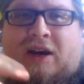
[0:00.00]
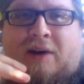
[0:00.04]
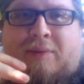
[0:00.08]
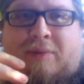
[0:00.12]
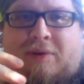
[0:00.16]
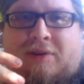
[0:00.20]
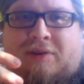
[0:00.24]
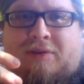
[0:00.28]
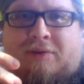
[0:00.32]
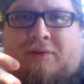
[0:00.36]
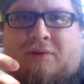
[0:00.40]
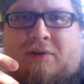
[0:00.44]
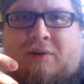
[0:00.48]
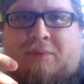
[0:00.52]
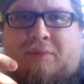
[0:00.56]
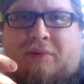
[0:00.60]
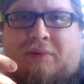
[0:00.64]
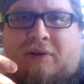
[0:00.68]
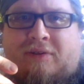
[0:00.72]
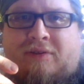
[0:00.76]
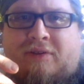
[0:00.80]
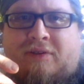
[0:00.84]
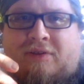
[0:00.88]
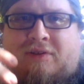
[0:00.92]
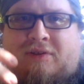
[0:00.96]
I'm in the learning
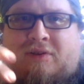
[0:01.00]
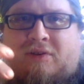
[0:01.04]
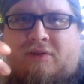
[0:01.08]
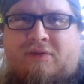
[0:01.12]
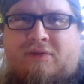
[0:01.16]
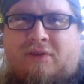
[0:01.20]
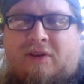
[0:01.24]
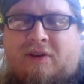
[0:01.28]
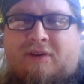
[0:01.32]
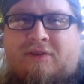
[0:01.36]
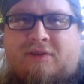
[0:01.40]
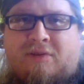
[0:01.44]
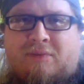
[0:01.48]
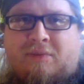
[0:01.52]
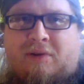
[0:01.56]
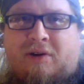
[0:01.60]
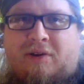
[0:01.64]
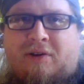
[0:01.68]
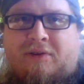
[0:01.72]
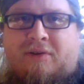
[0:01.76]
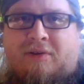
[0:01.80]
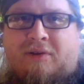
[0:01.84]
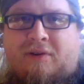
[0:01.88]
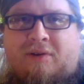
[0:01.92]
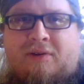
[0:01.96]
process. There's like some
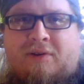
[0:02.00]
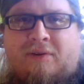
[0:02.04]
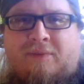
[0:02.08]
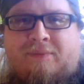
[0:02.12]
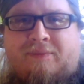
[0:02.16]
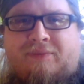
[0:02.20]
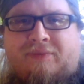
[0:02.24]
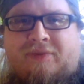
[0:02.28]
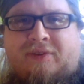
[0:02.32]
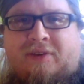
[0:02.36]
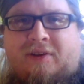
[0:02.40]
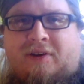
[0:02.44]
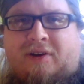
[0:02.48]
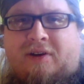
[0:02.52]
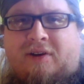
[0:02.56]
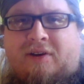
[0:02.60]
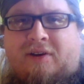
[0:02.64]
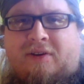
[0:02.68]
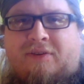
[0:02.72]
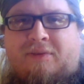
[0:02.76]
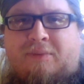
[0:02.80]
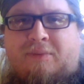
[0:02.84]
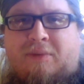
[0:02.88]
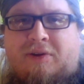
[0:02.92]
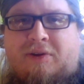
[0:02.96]
other
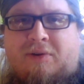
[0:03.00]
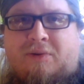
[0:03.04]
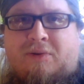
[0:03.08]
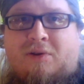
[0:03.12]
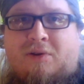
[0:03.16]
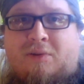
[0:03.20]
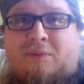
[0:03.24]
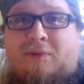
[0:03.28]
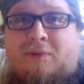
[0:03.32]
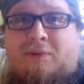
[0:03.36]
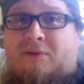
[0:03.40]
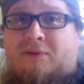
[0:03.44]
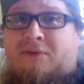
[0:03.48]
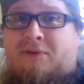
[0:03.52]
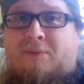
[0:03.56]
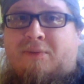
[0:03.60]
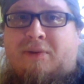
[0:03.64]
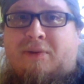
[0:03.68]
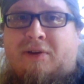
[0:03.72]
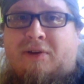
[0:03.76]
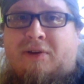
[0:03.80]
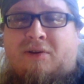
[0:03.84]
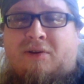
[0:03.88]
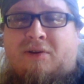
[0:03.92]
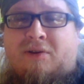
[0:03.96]
newbies or
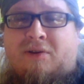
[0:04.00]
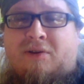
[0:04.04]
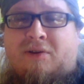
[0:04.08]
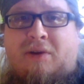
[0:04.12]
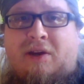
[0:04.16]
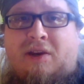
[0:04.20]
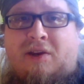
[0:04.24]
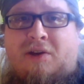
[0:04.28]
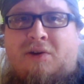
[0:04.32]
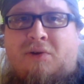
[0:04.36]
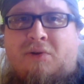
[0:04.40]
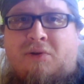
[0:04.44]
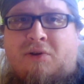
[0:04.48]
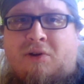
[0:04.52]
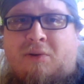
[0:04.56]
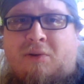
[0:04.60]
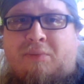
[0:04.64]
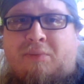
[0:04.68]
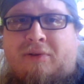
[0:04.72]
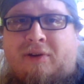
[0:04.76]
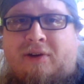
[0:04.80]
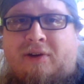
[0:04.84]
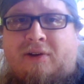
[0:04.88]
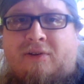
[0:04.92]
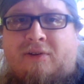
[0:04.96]
some other mediocre
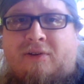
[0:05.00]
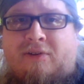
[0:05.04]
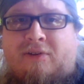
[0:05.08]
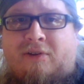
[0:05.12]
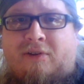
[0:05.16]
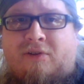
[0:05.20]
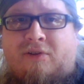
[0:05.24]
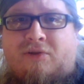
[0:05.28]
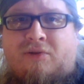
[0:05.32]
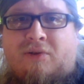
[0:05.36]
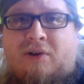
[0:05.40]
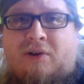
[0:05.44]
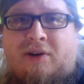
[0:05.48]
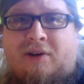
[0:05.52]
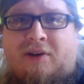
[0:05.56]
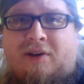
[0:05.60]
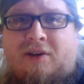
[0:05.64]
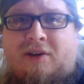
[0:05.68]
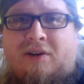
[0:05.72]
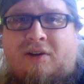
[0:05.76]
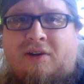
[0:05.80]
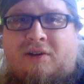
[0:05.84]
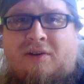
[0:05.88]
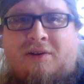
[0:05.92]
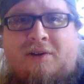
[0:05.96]
players that are trying to
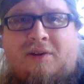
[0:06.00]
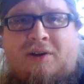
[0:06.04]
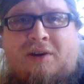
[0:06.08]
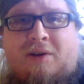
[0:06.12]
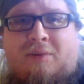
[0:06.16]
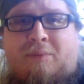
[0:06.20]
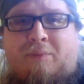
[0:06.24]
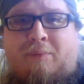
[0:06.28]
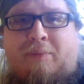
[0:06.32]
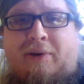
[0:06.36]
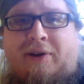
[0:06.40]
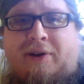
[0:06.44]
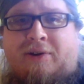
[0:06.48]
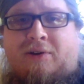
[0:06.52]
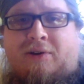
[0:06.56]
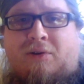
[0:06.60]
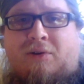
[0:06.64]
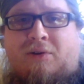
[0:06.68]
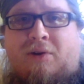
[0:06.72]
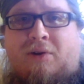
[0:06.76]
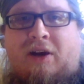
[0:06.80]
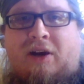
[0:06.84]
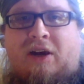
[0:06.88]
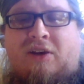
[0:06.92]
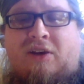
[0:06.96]
get a better
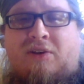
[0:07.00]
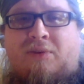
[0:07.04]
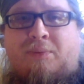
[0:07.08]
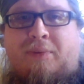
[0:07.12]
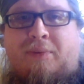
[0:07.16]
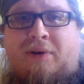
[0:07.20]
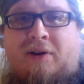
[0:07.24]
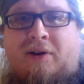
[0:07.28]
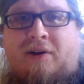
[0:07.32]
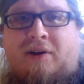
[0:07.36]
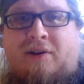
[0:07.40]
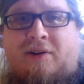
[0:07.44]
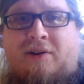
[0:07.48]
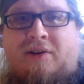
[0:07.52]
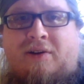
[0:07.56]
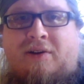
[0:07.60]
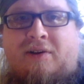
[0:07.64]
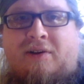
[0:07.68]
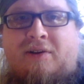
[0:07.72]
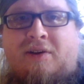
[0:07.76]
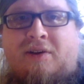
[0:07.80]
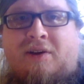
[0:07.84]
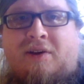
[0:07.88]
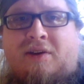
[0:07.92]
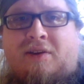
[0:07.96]
grasp
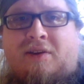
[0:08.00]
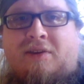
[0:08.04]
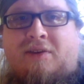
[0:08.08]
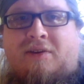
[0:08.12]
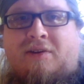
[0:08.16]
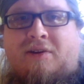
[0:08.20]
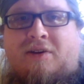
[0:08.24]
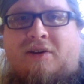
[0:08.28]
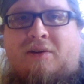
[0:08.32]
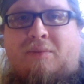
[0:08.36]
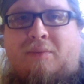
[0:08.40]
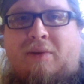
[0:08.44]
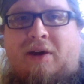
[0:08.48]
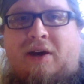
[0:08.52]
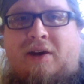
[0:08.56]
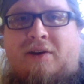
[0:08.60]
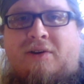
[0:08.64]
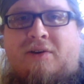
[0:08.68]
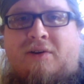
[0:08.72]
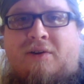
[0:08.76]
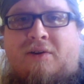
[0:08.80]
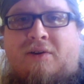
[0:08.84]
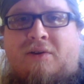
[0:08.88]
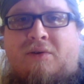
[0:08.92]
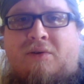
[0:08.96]
on the
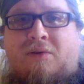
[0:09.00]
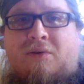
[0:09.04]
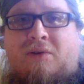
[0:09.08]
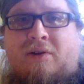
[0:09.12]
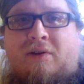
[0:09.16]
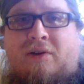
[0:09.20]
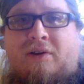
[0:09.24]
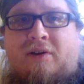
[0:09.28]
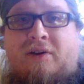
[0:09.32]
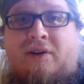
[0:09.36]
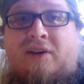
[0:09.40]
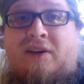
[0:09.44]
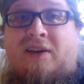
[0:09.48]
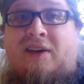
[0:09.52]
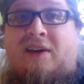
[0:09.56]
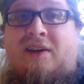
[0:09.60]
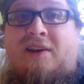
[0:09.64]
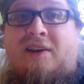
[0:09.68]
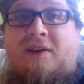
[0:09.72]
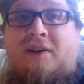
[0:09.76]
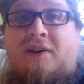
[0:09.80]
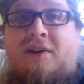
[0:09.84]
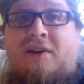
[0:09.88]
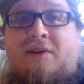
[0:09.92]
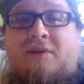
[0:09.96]
Commander or
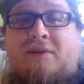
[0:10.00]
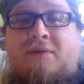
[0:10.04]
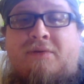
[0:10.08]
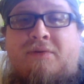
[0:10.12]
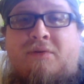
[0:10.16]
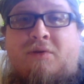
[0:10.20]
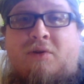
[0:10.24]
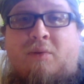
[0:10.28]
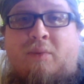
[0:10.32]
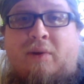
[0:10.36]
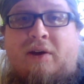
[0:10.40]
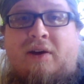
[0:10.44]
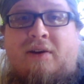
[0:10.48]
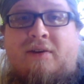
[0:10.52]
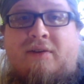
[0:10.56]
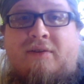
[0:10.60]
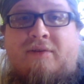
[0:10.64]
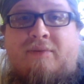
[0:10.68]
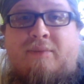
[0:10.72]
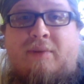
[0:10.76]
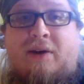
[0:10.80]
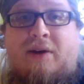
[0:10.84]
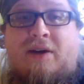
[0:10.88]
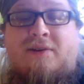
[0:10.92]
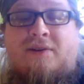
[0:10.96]
EDH format
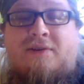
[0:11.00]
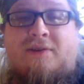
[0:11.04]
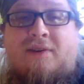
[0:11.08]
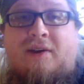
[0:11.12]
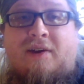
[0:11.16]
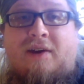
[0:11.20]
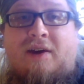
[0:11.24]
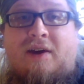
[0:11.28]
of Magic the